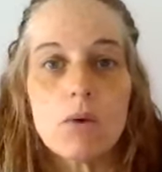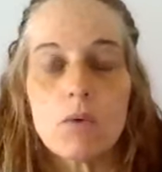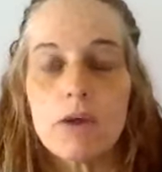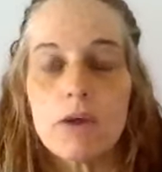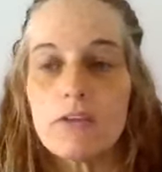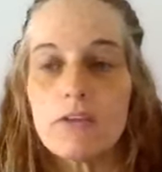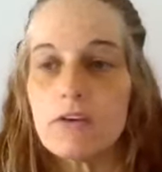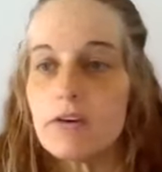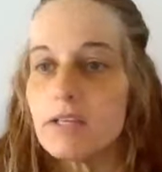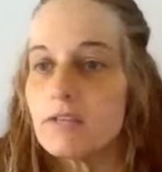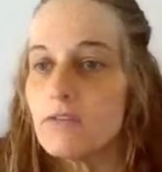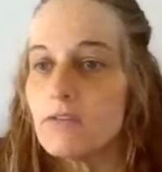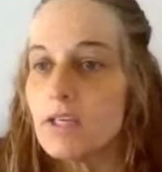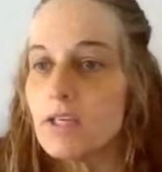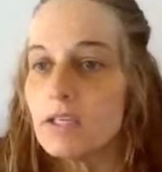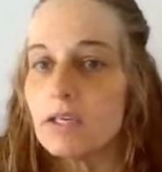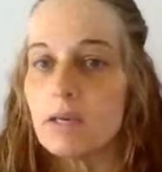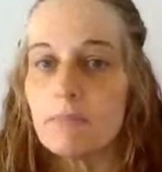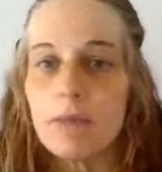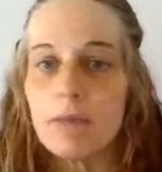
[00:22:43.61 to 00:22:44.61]
Whether it's
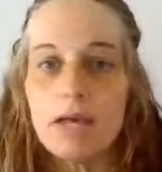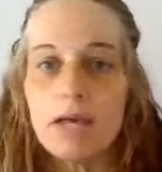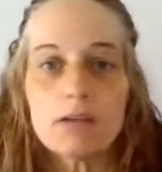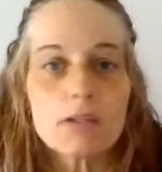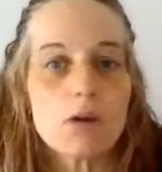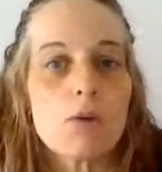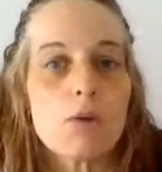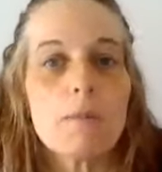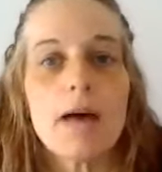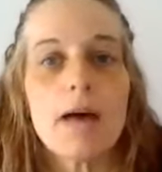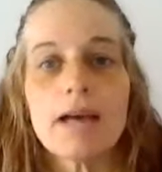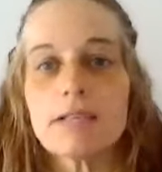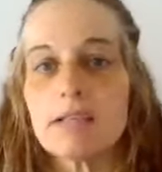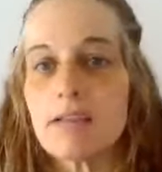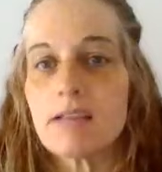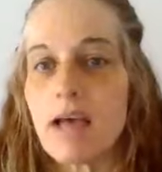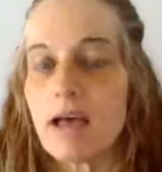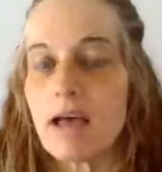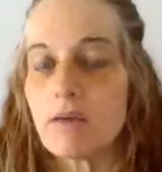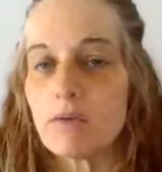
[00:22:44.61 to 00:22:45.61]
feeling compelled to go back
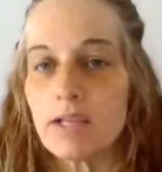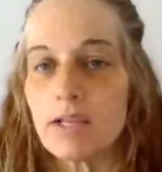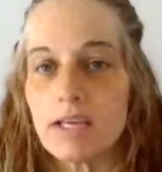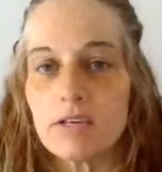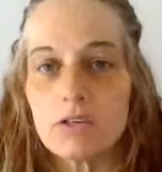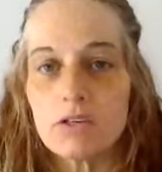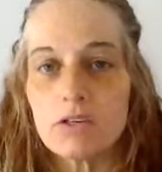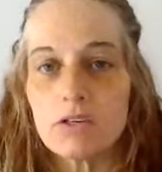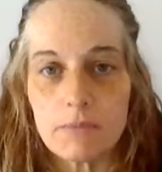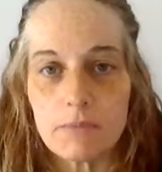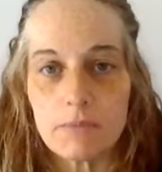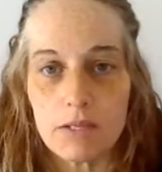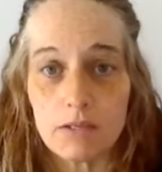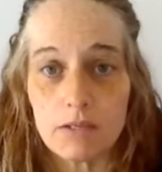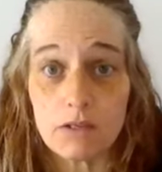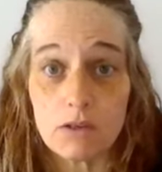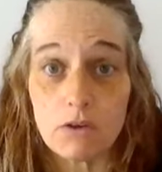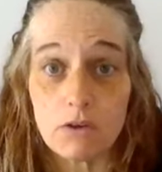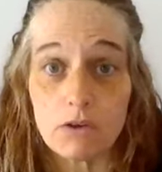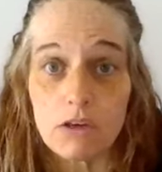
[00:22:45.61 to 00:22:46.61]
to that relationship
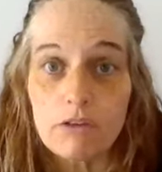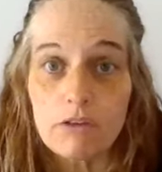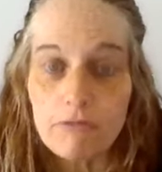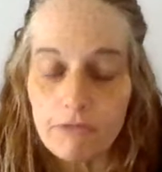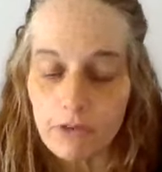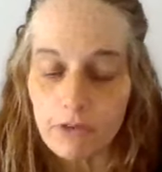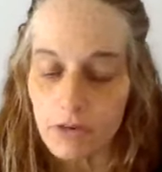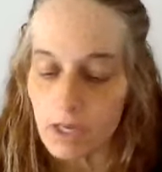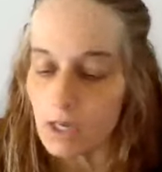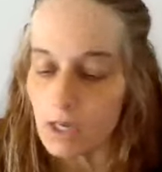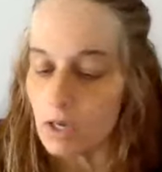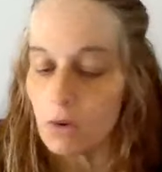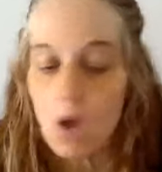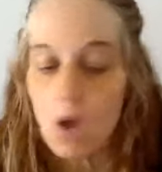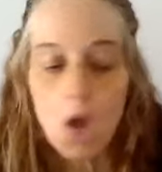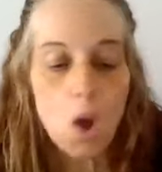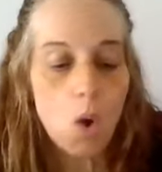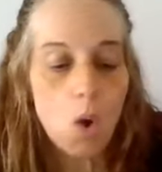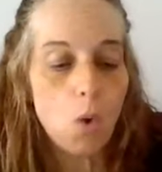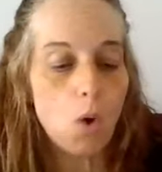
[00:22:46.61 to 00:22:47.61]
that's no good for you,
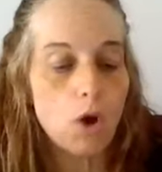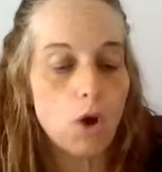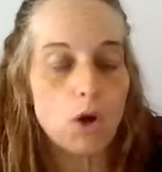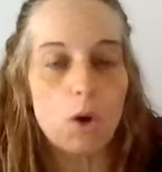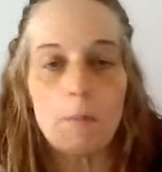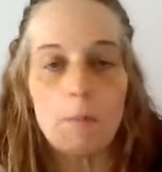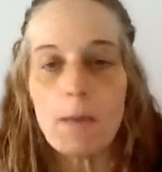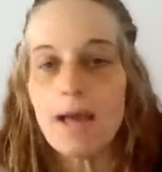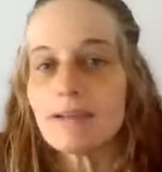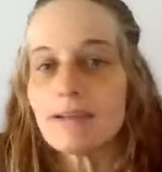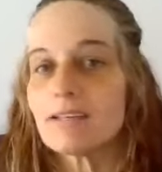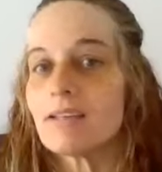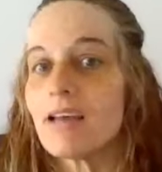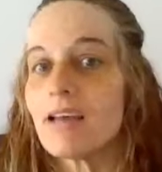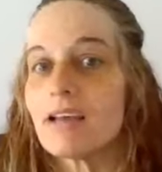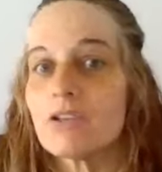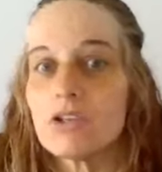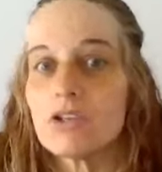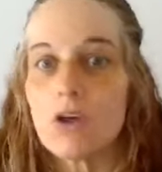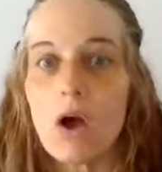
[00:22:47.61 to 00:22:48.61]
or go back to
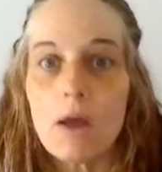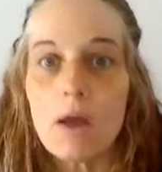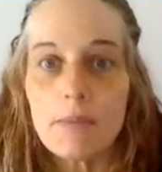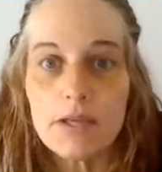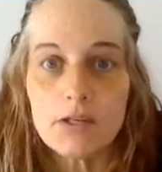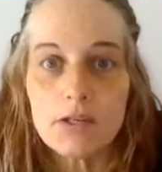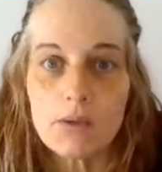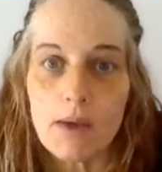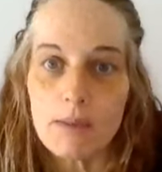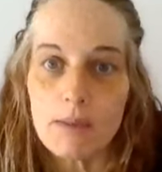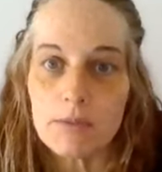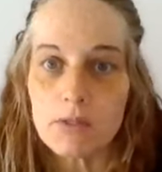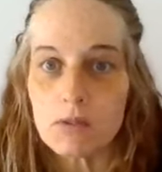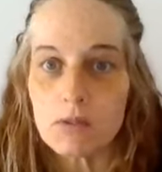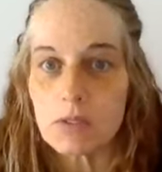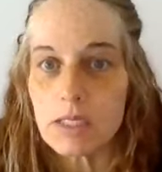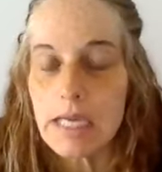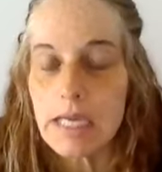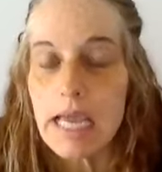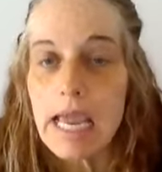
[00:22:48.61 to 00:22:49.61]
that job that you
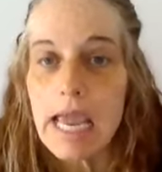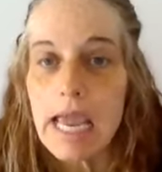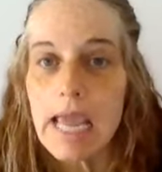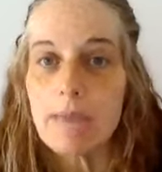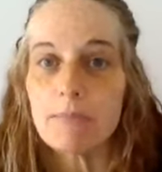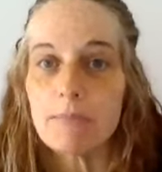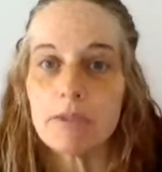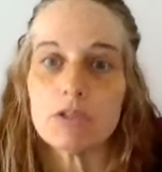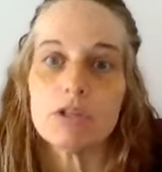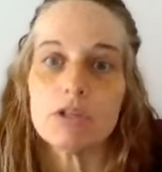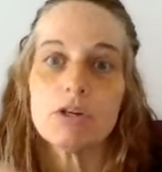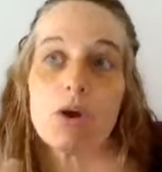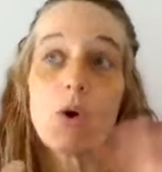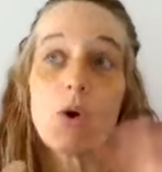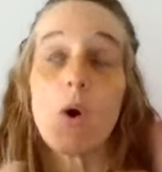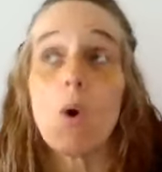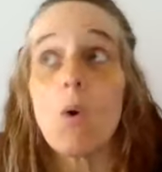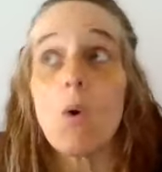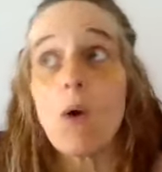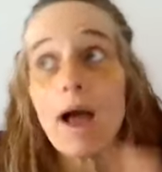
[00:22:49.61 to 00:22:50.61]
absolutely hate, but you
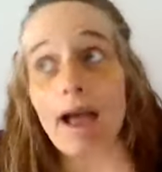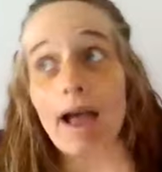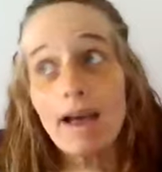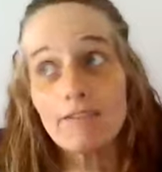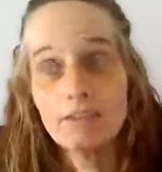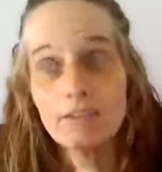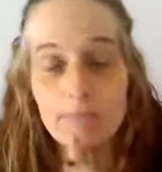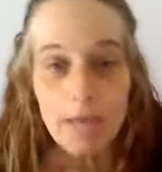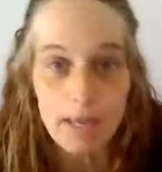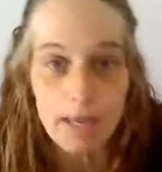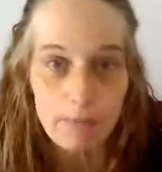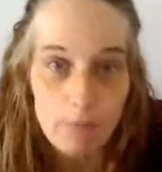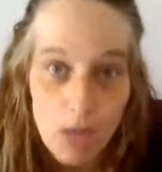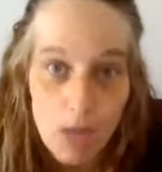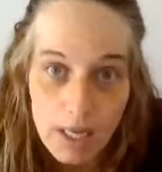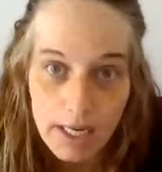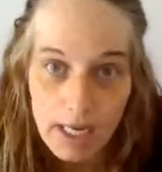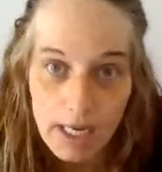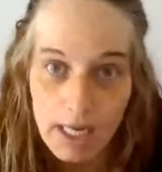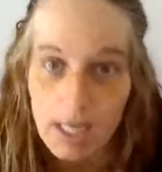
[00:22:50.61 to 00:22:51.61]
know, oh, I have to make
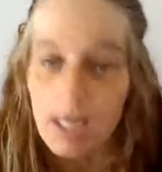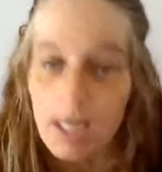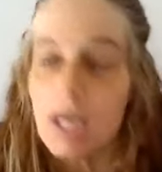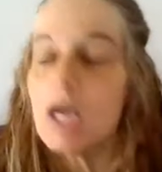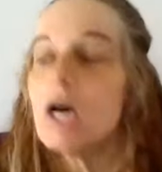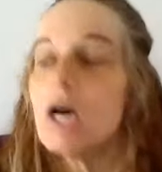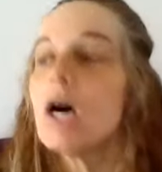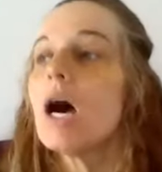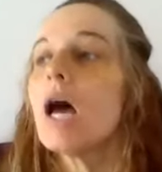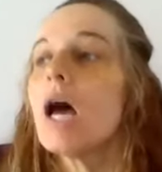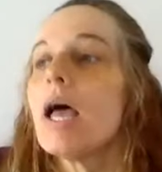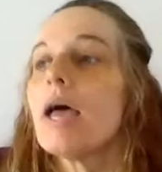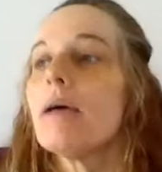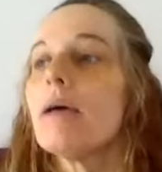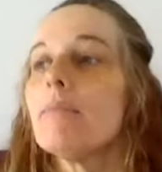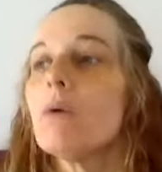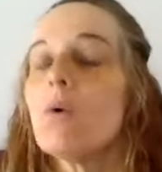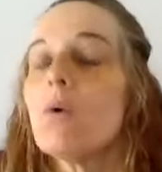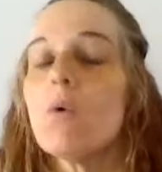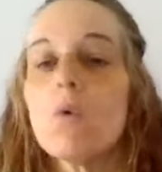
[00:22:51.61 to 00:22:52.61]
money,
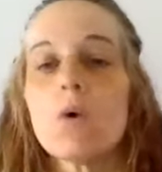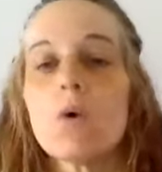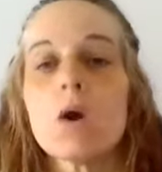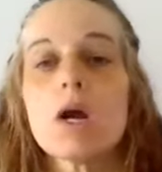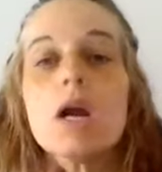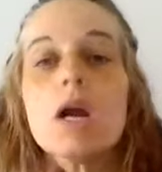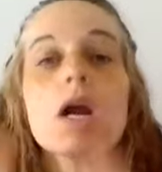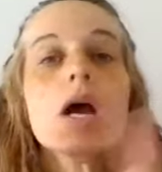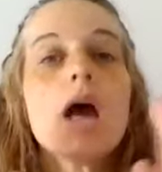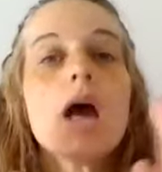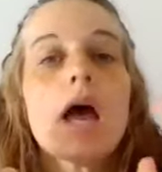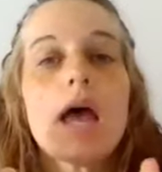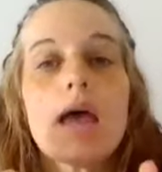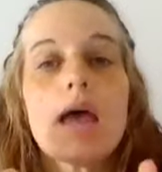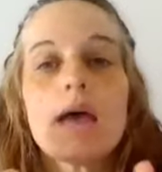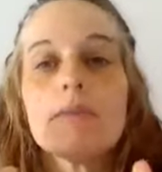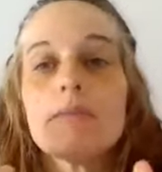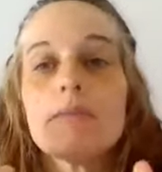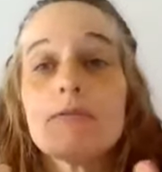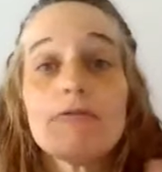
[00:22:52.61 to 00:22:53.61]
um, or
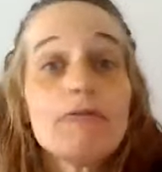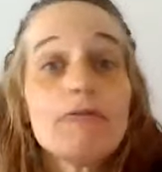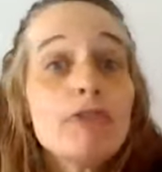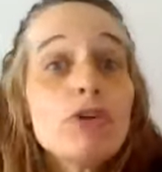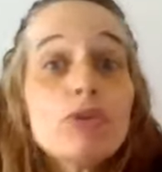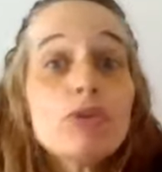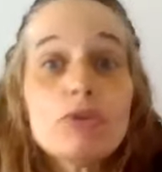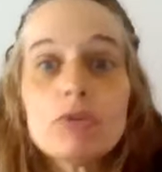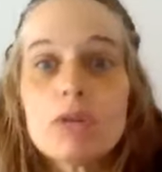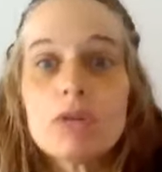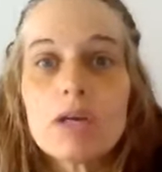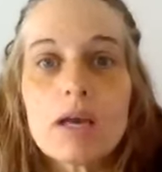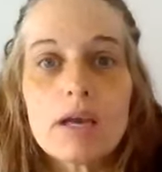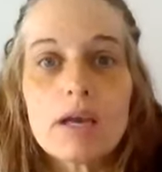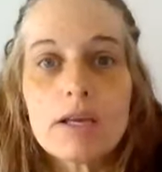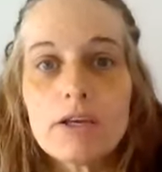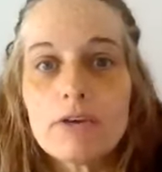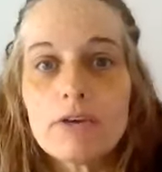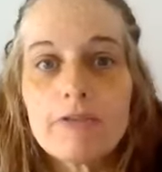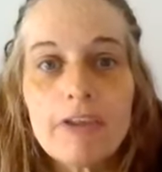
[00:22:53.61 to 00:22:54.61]
um, food,
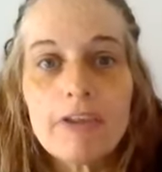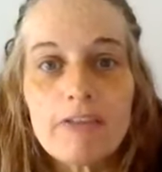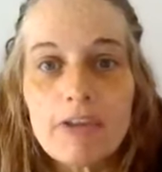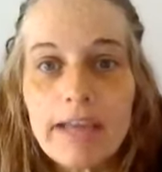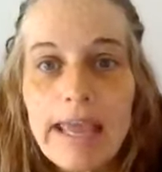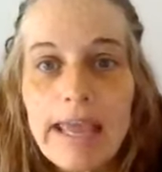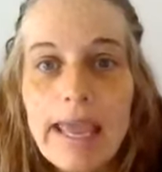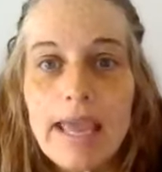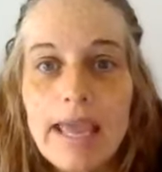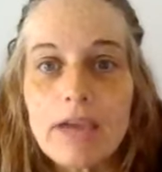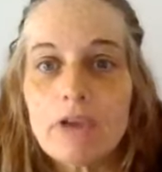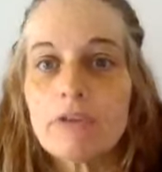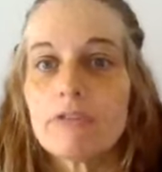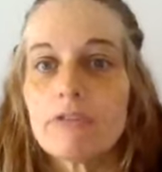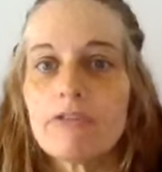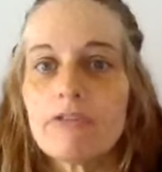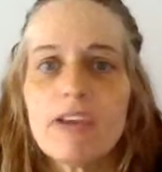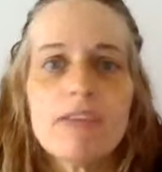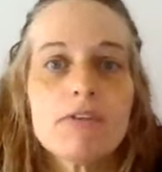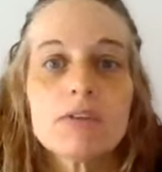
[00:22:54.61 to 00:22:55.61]
uh, your favorite cake,
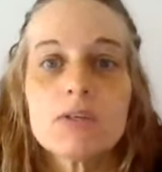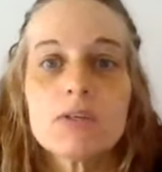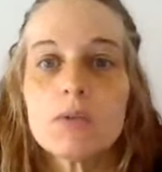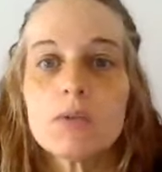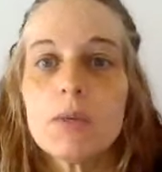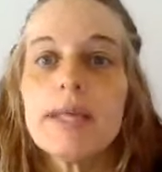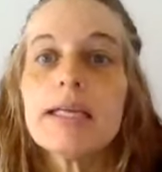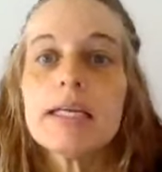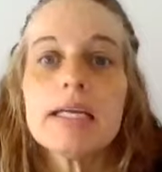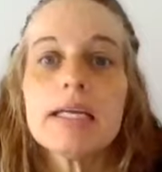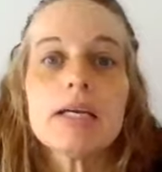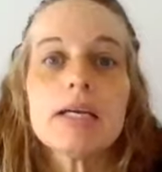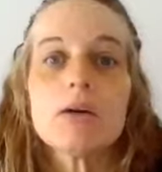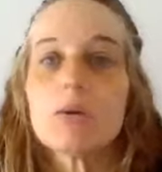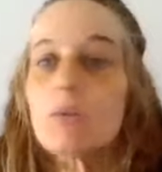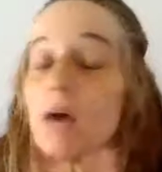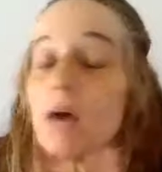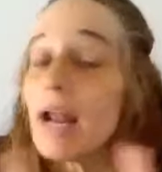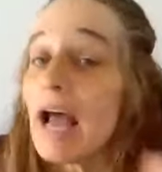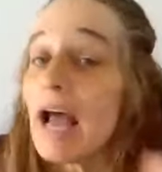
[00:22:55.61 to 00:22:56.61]
your favorite sweetie,
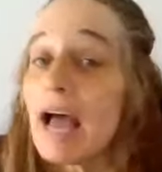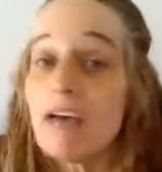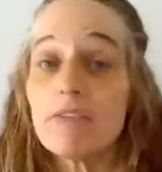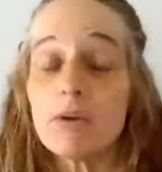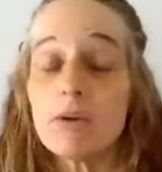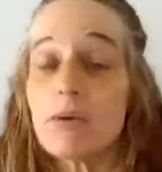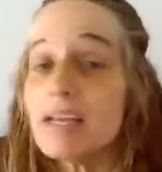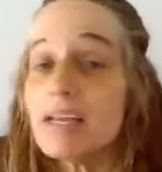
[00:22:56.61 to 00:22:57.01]
or what have you.